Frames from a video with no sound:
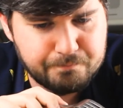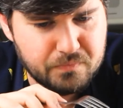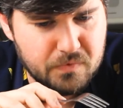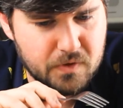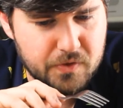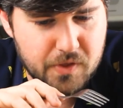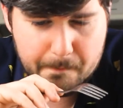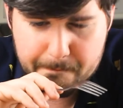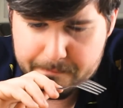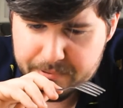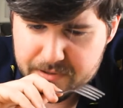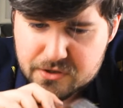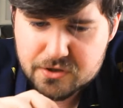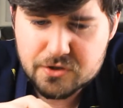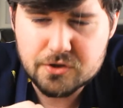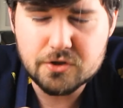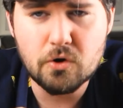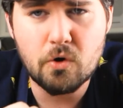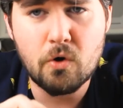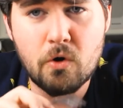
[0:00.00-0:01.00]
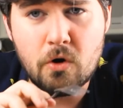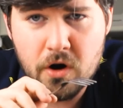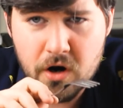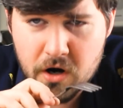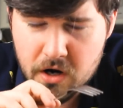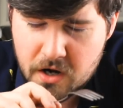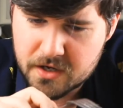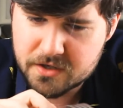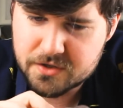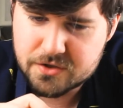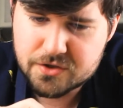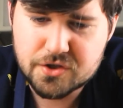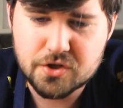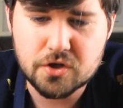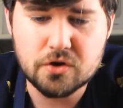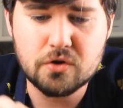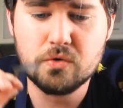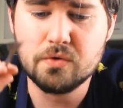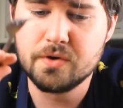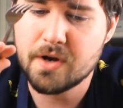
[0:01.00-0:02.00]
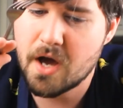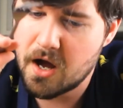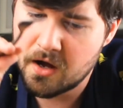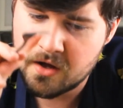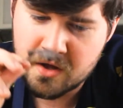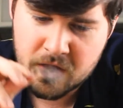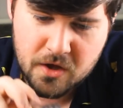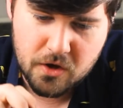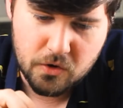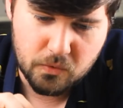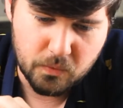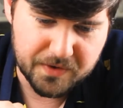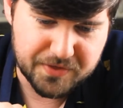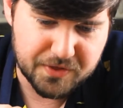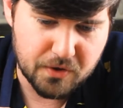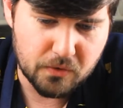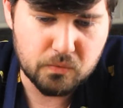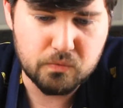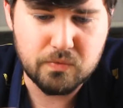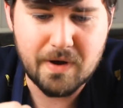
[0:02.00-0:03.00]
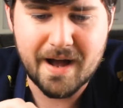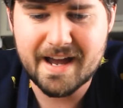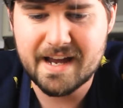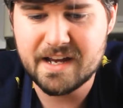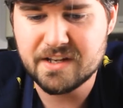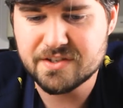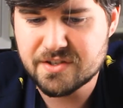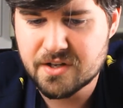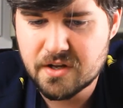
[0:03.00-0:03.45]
the pure tuna with the rice,